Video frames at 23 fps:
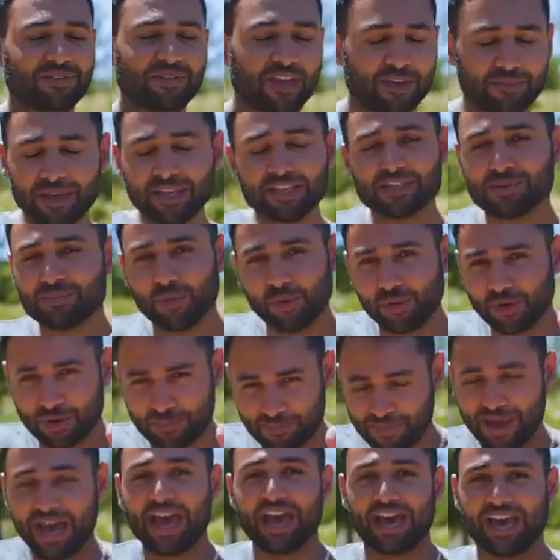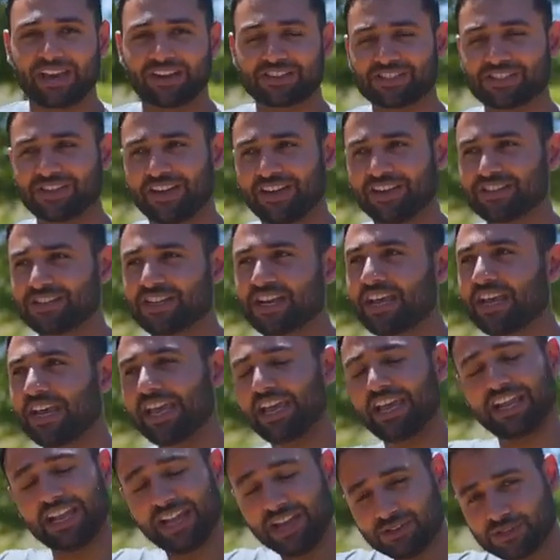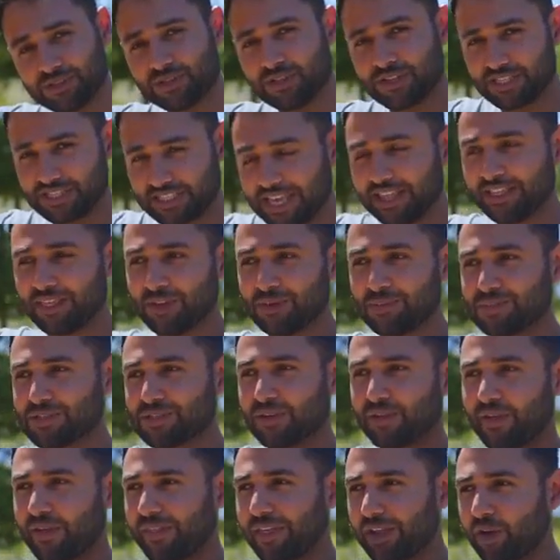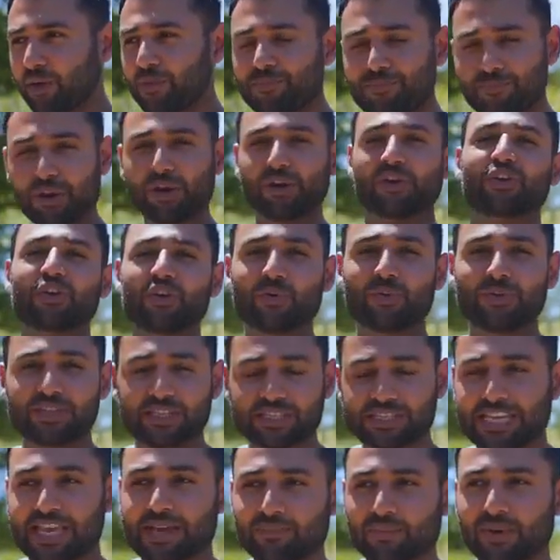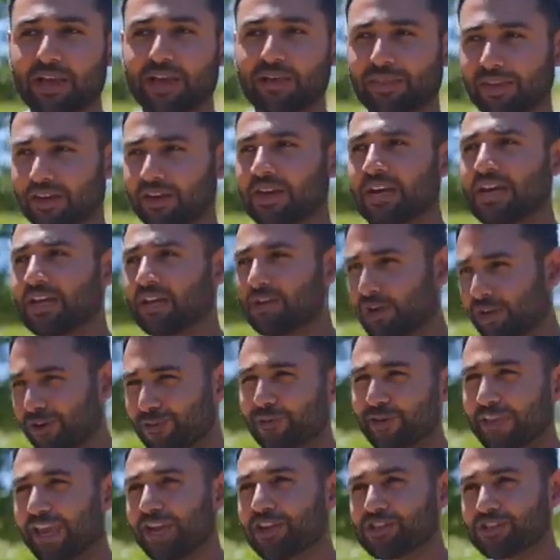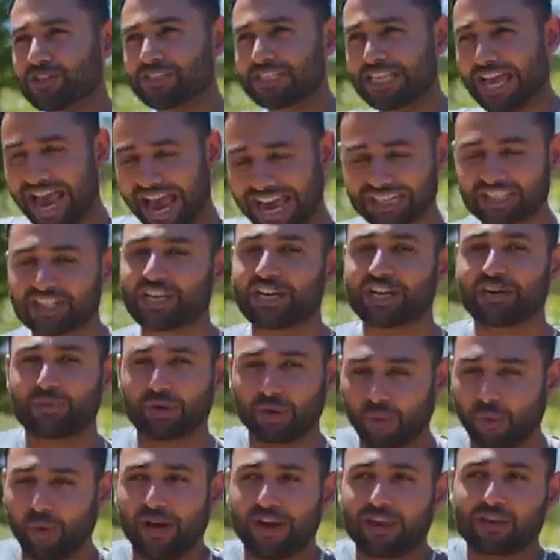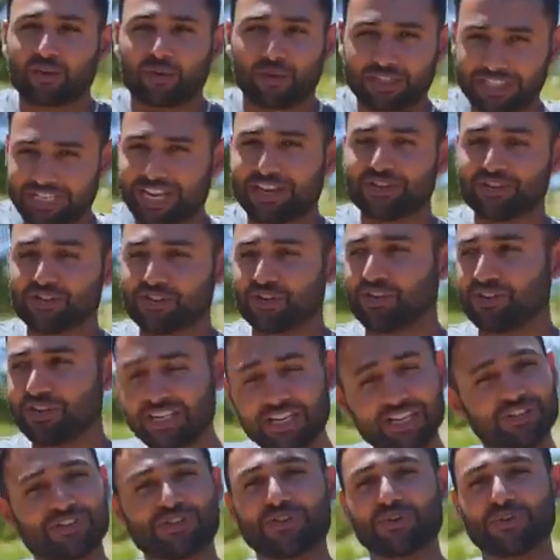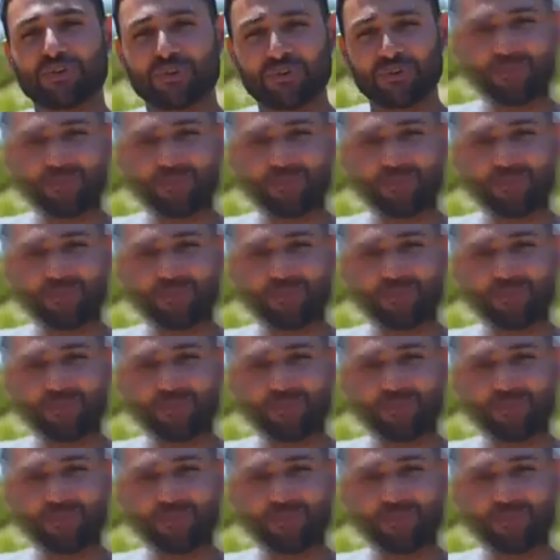It makes them more compact, and it allows you to set them so that they don't bug you in the same way that notifications that actually require your attention need to.